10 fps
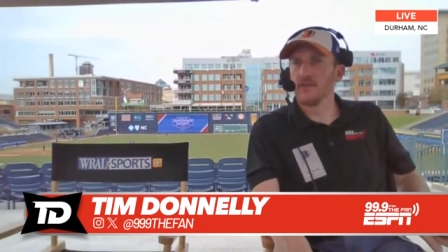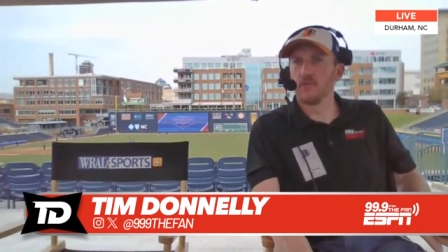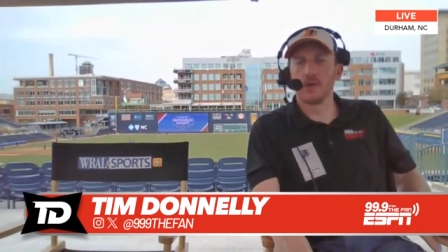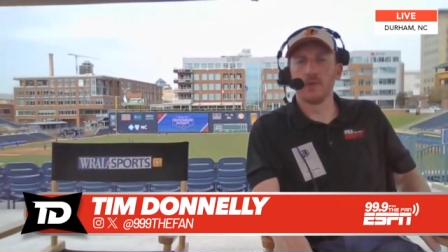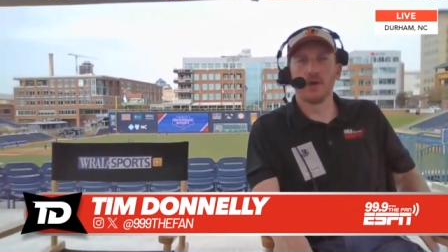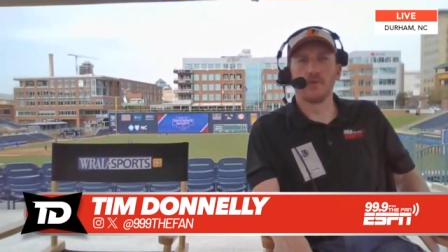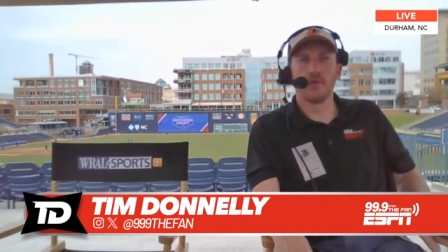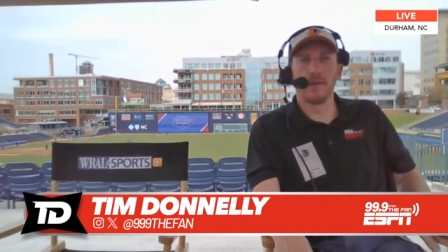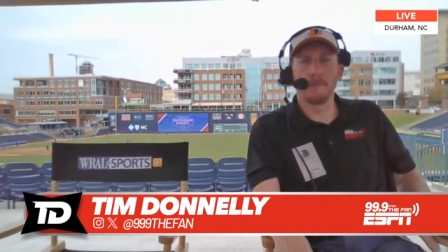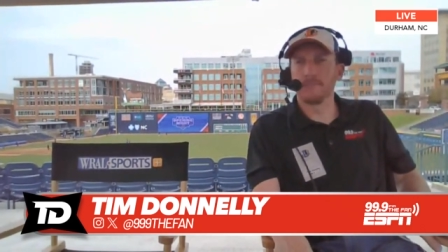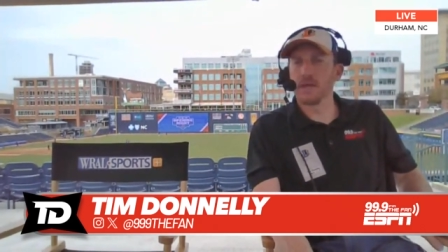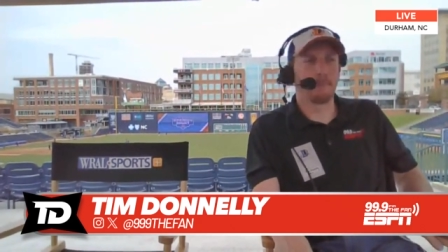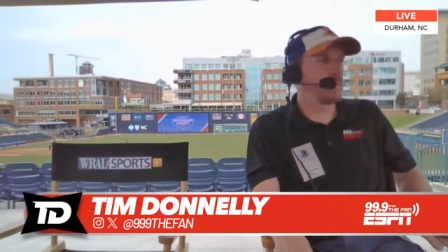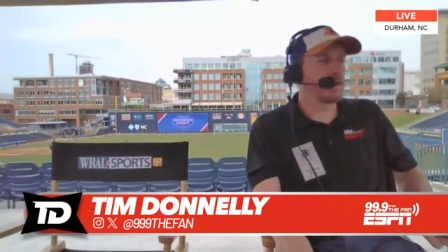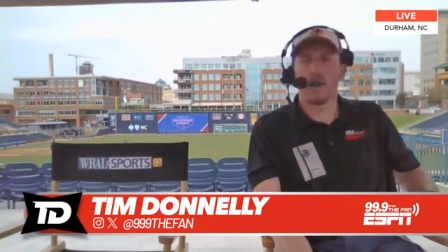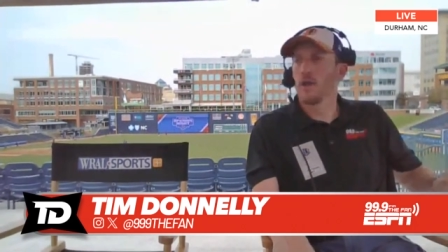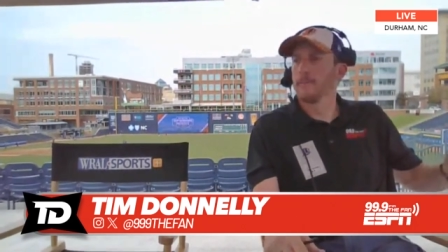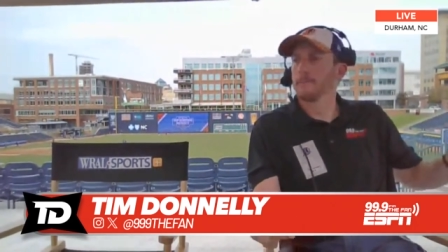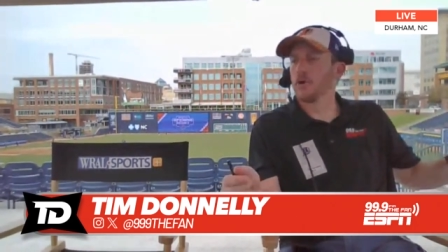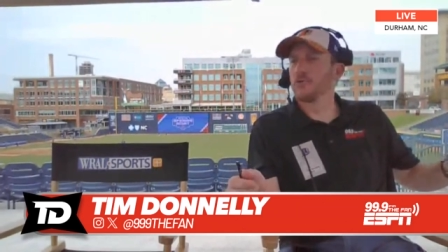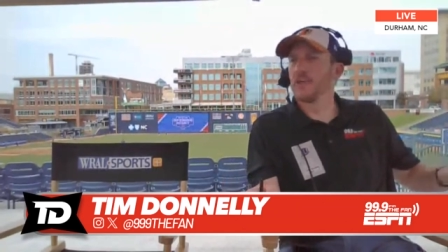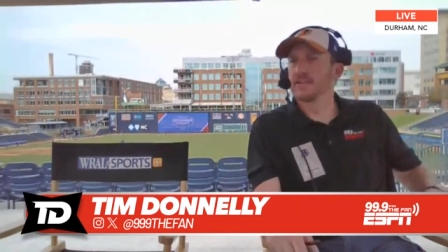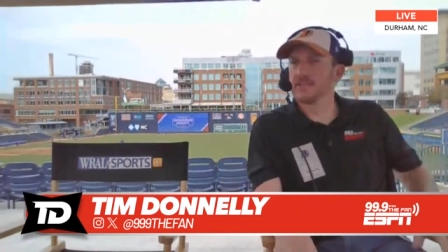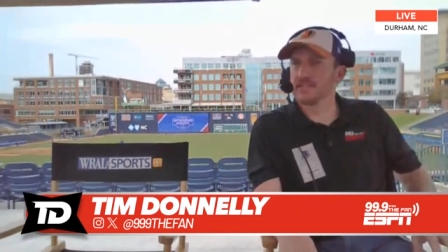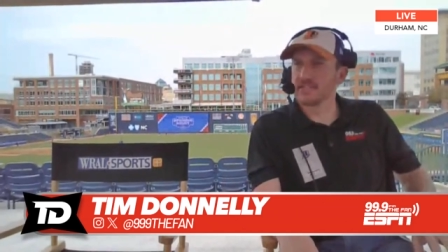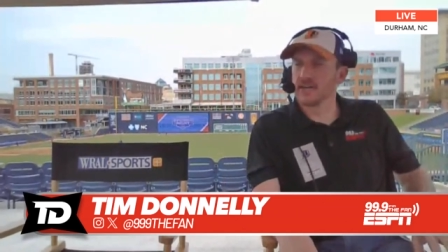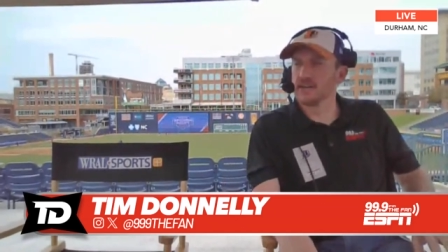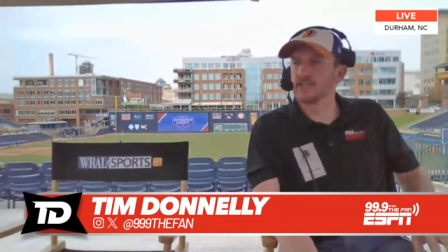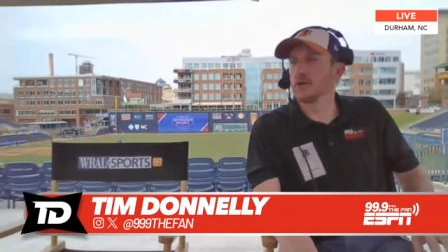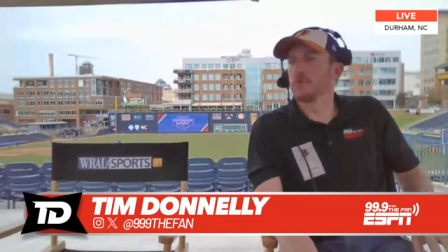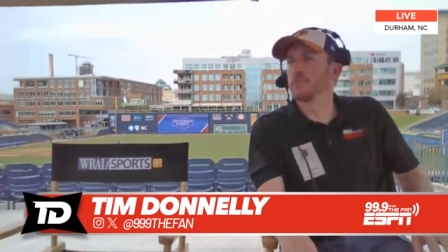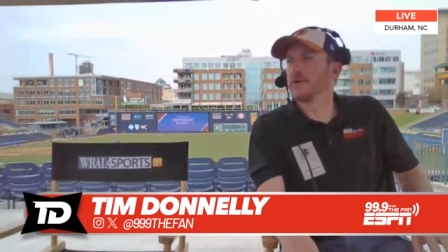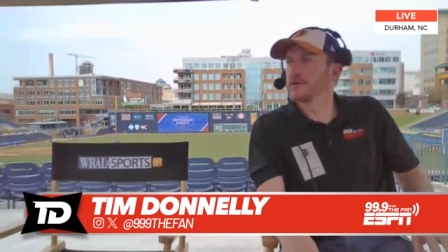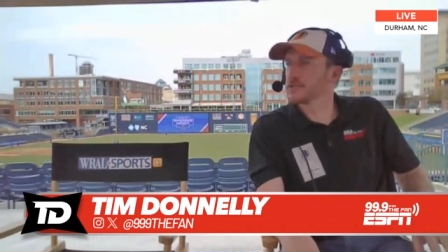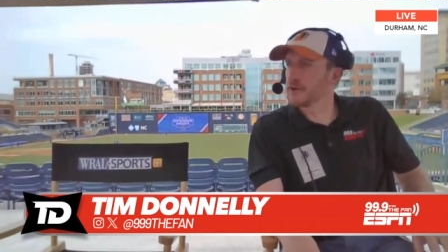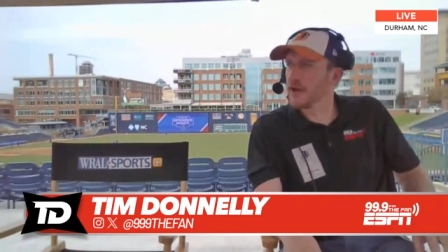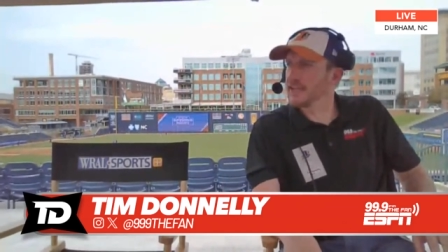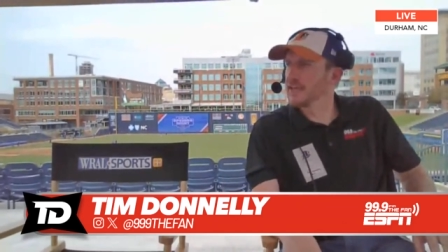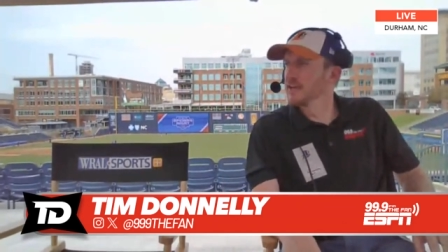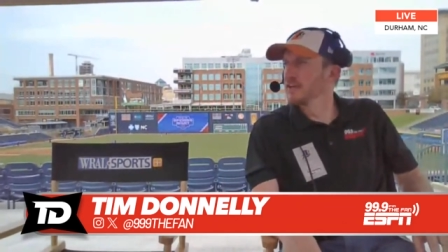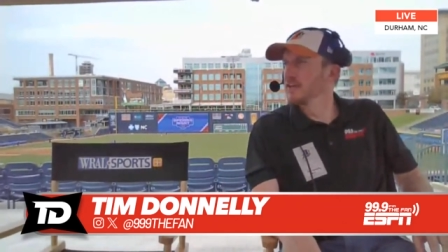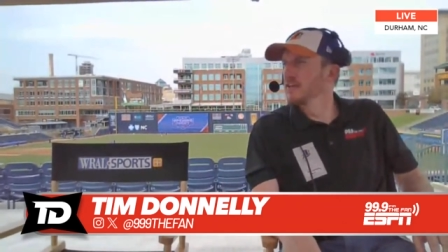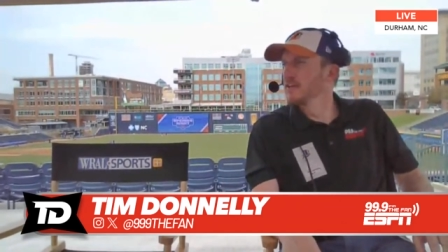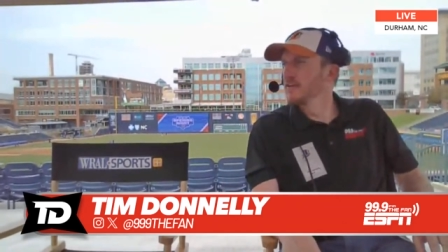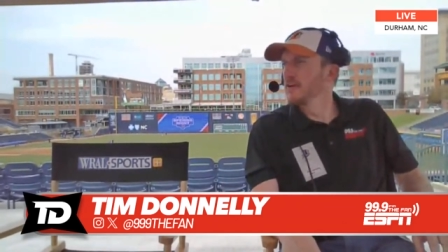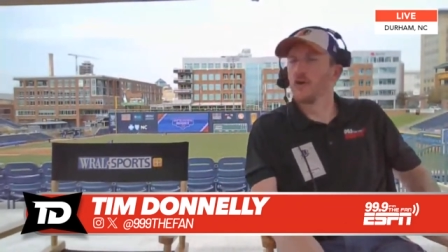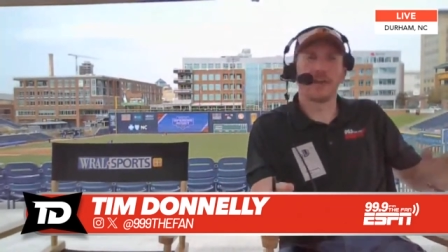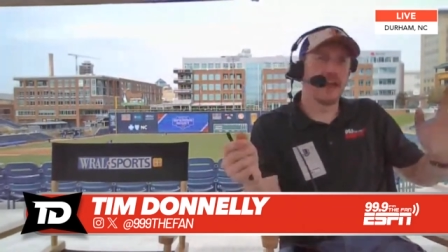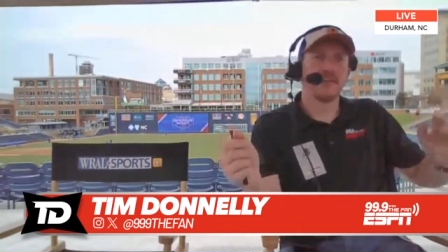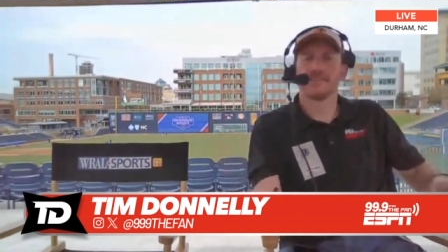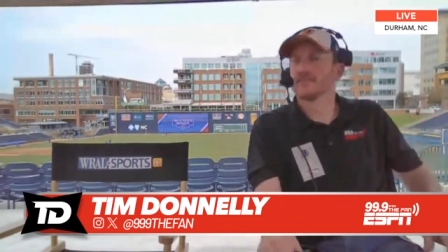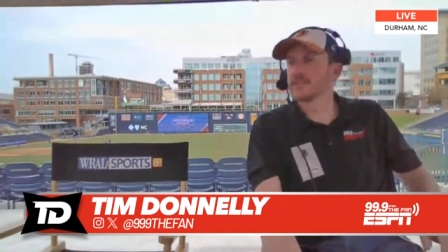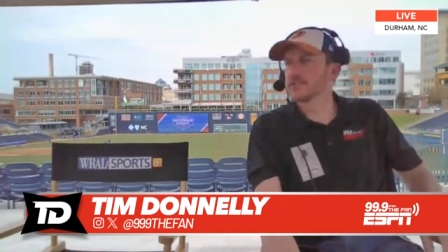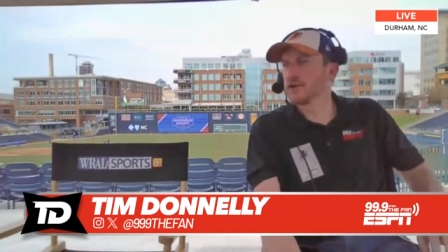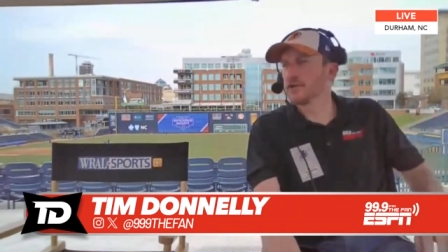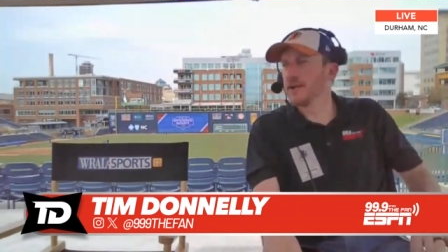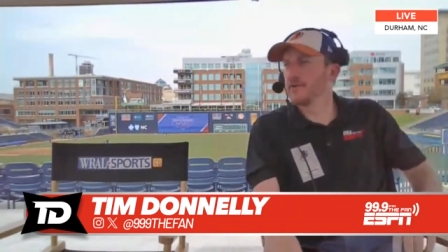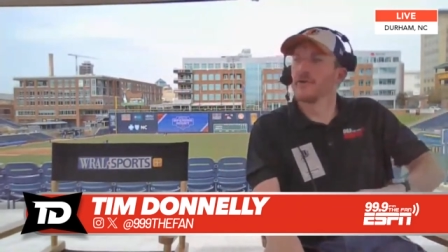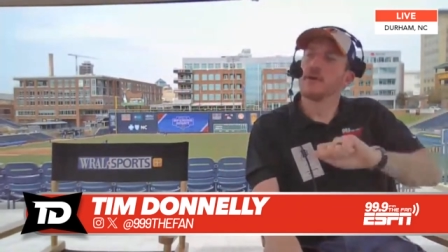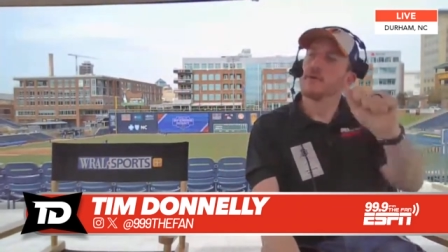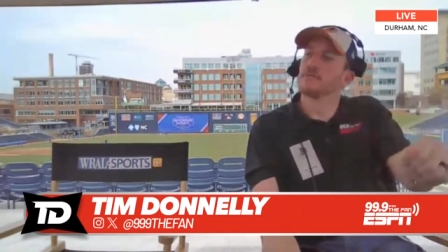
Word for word: If we would have went, bink, bink, both engines done, double bird strike. Okay, let's turn around.